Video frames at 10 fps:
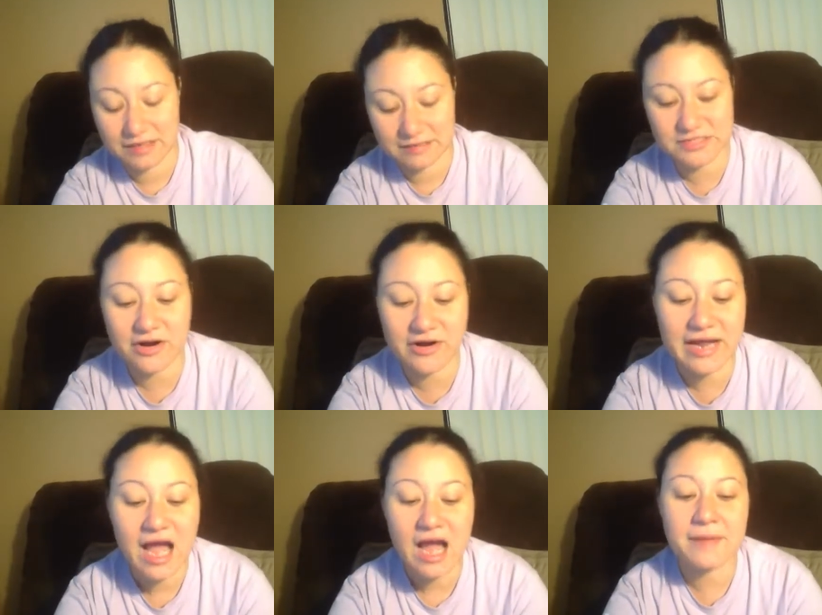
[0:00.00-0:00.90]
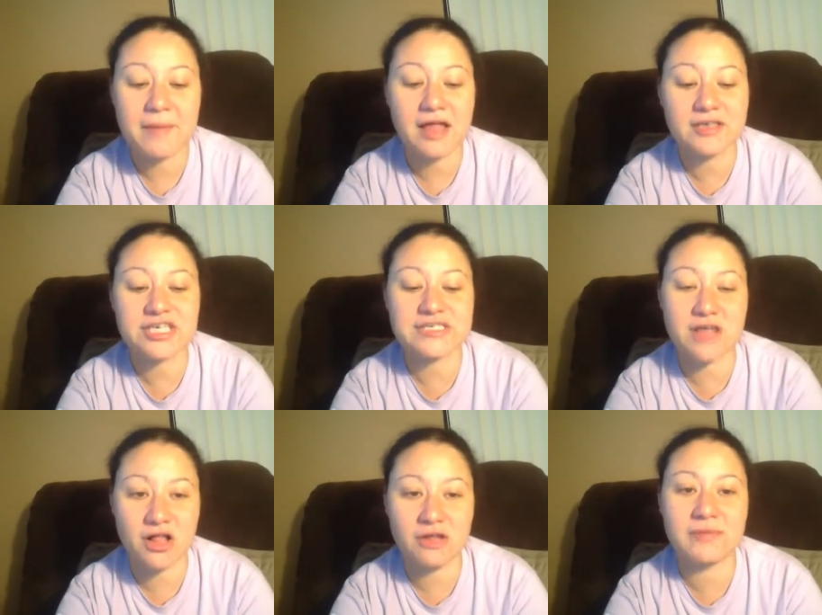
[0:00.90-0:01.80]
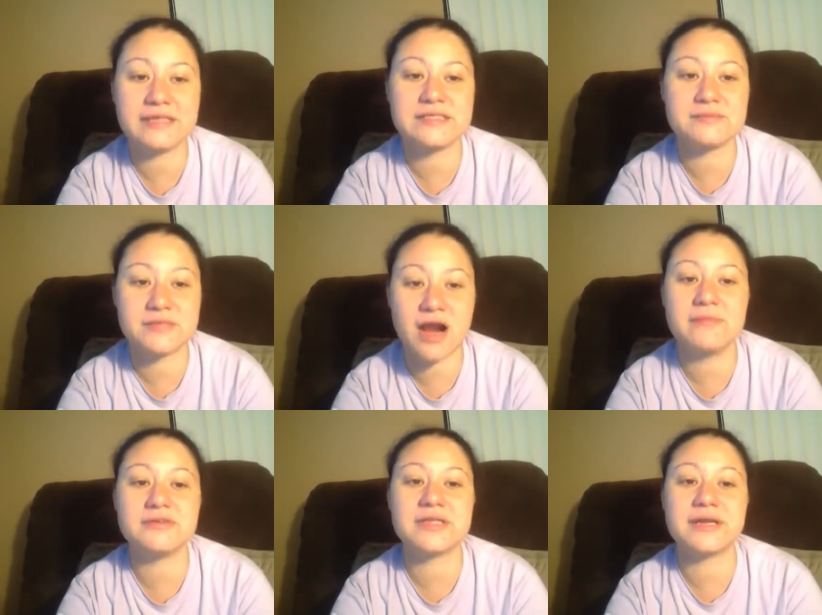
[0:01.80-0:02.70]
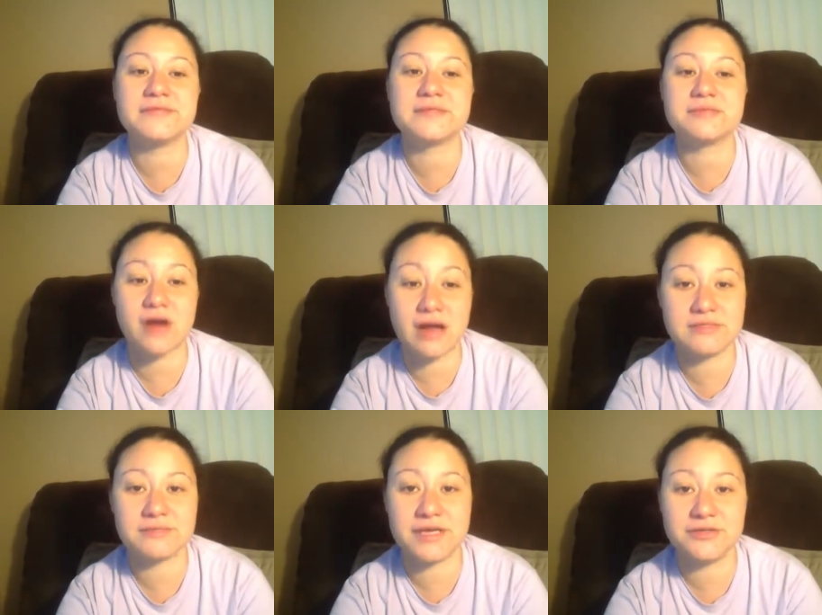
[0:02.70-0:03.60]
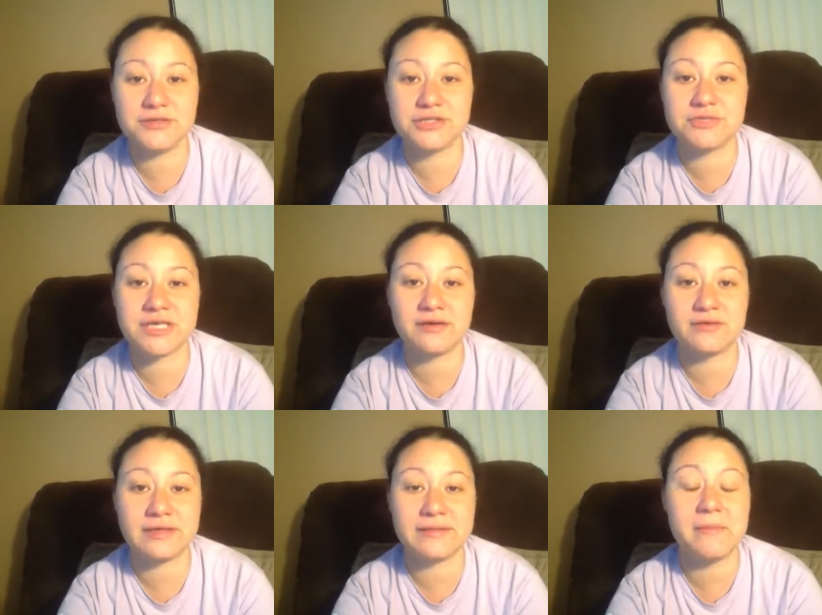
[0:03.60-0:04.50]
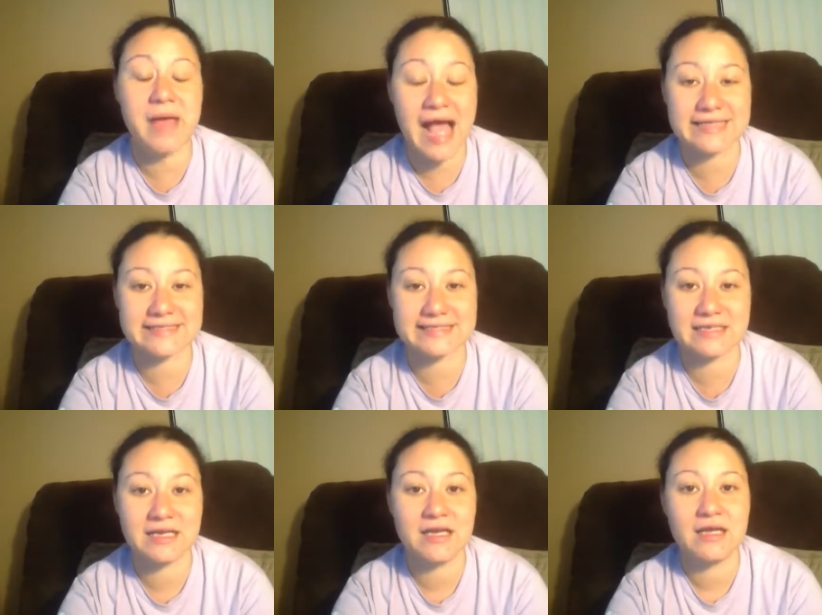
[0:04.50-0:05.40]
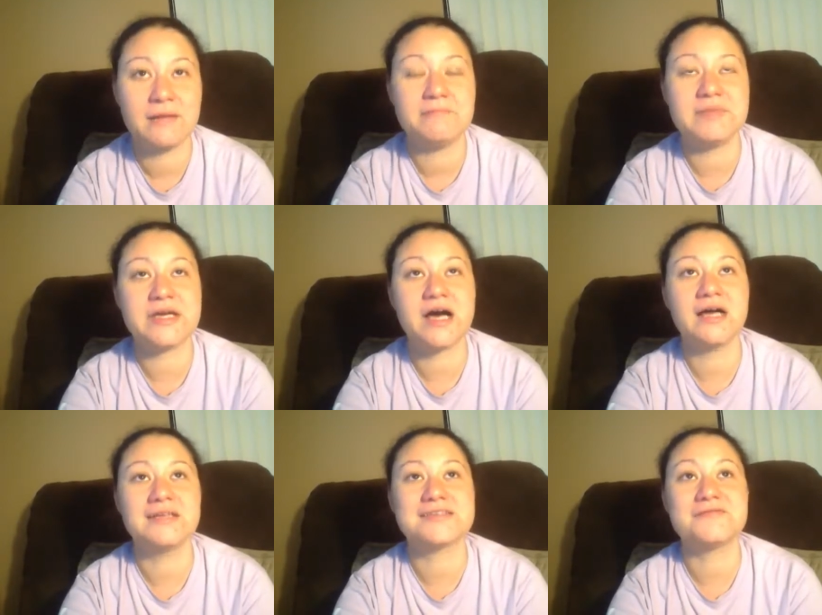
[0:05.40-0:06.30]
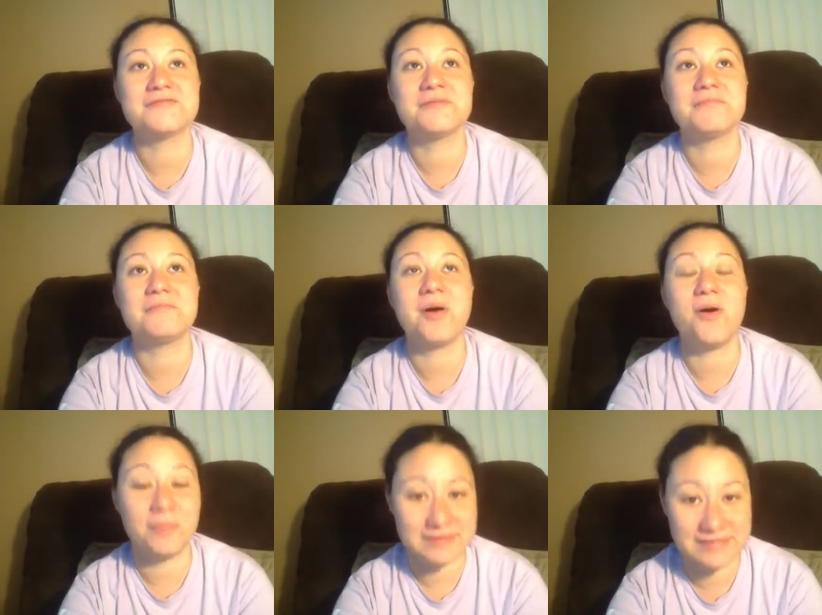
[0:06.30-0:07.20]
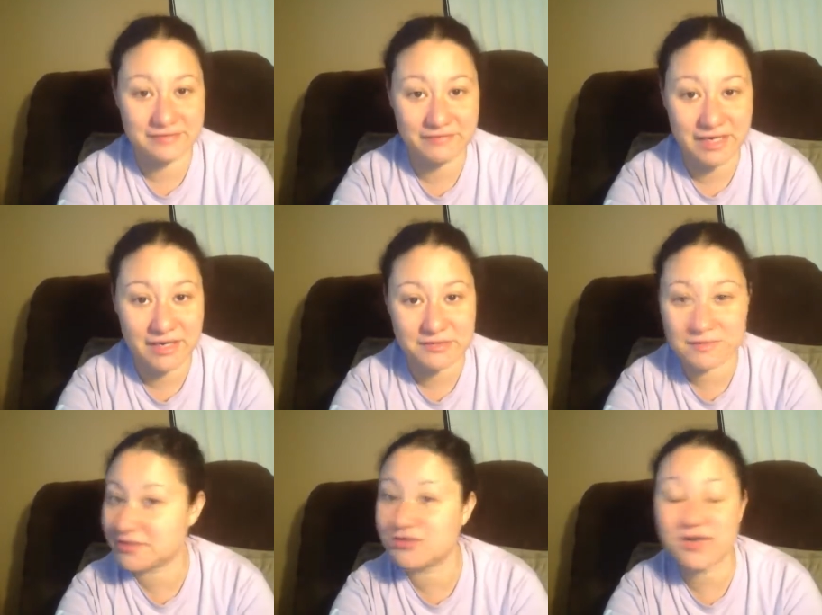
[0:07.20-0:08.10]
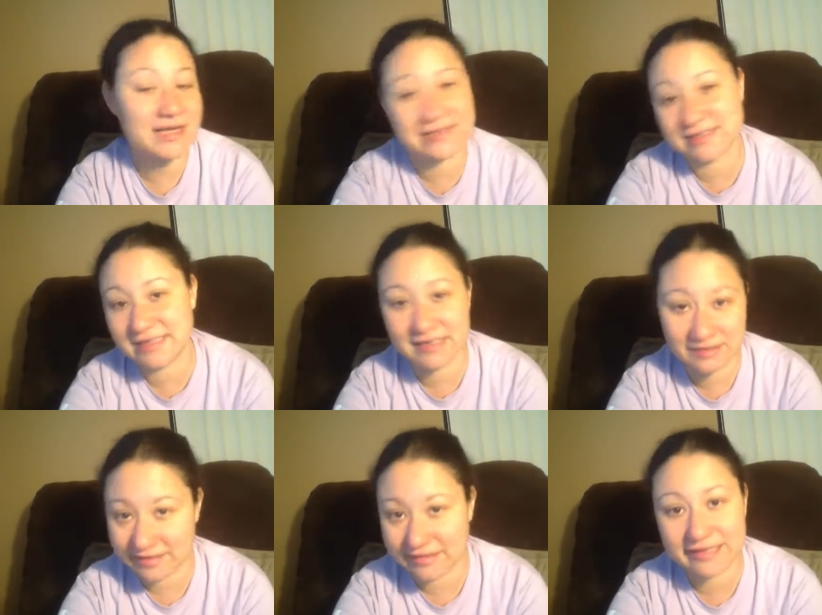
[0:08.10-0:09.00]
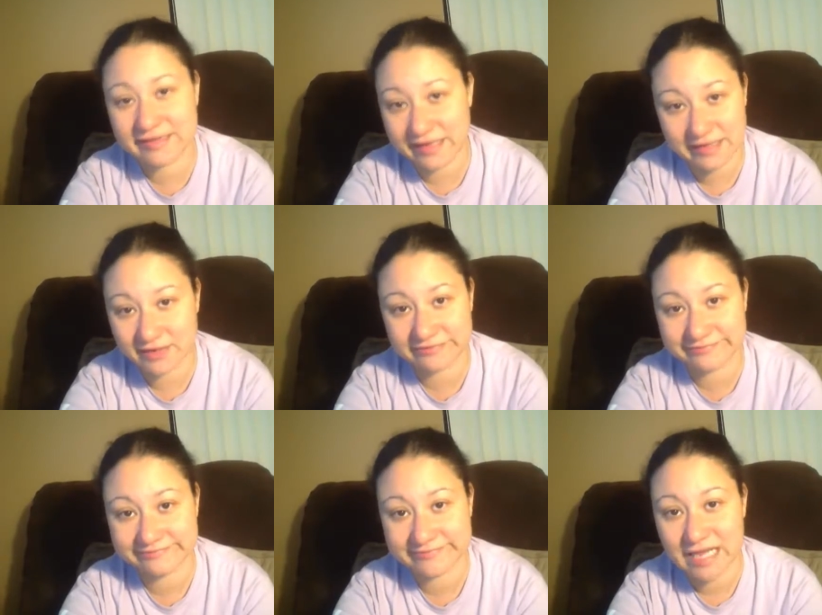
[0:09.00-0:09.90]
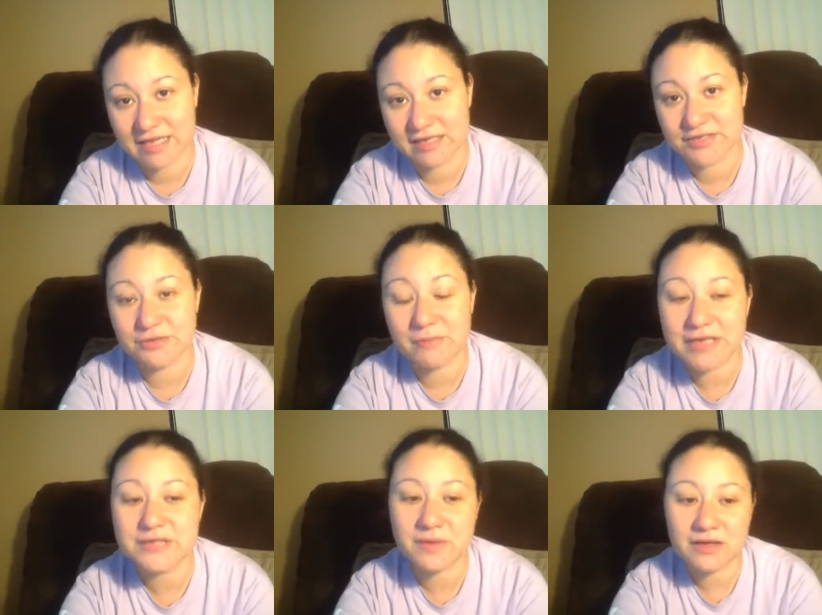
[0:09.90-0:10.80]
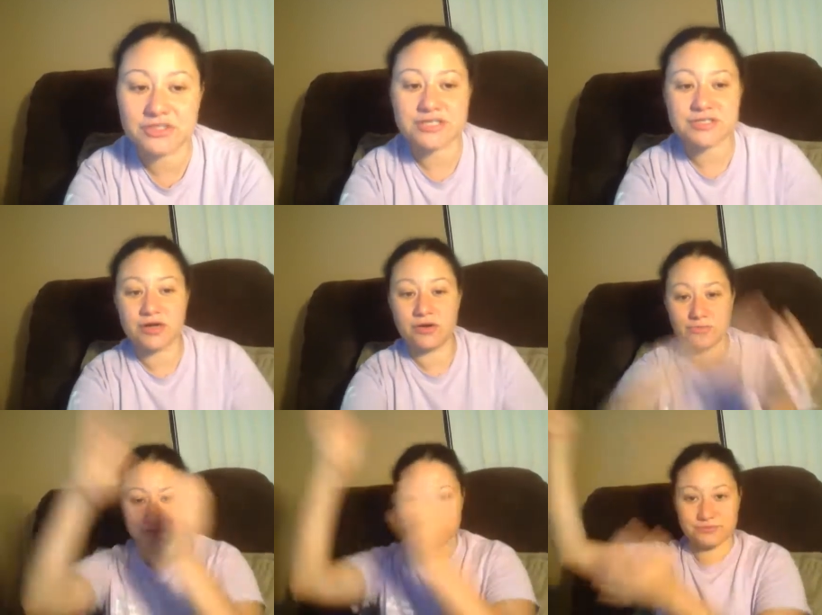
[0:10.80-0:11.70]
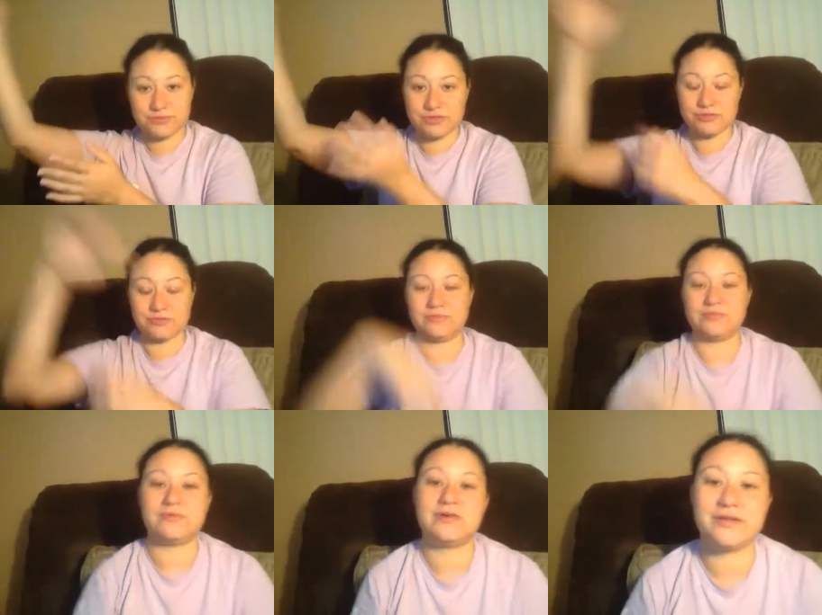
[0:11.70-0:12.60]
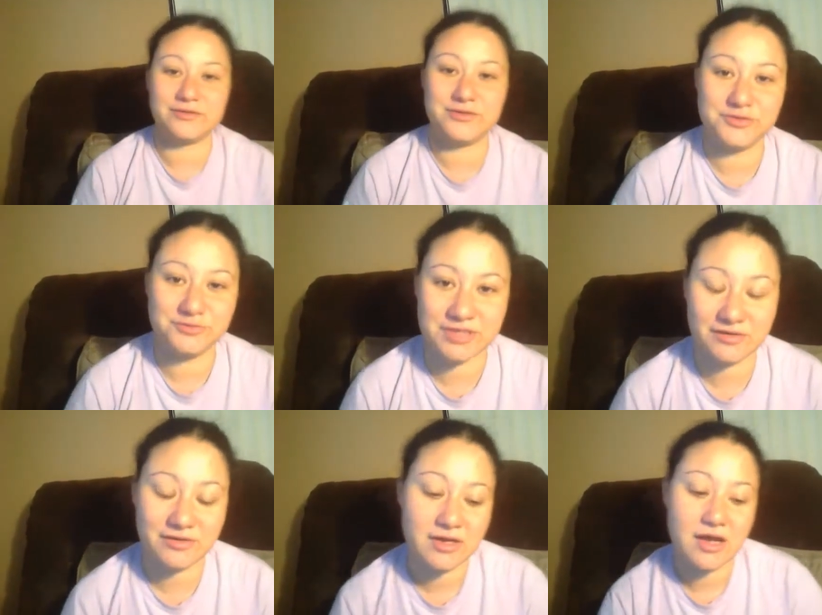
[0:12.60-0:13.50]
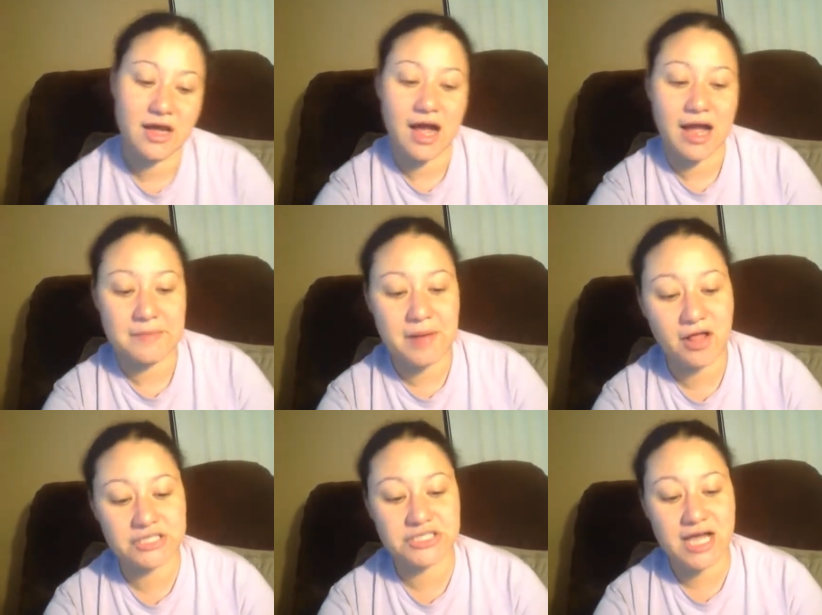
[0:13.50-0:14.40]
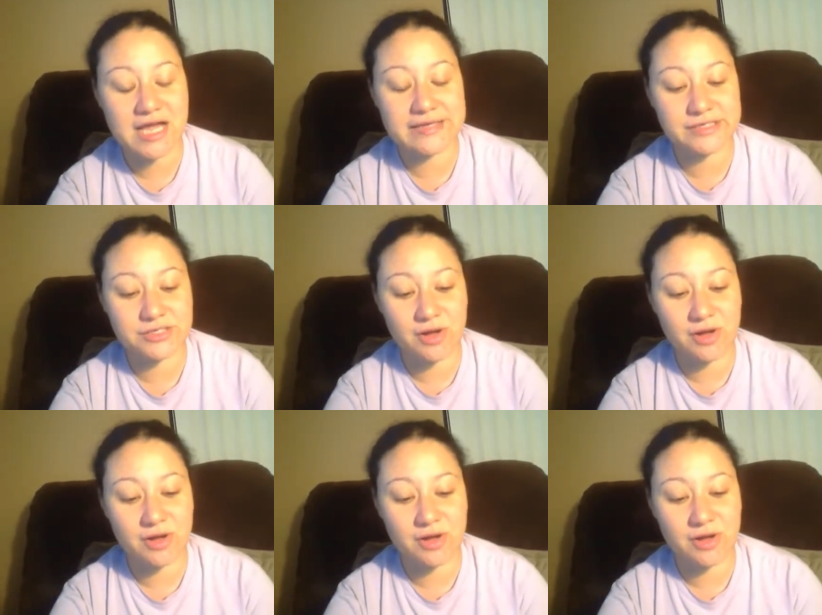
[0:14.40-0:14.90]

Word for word: I'm sorry. I apologize to all of my subscribers that have subscribed to my YouTube channel in the past because of the ball busting videos because you're not going to see anything like that here. So you might as well just go to another YouTube channel. I apologize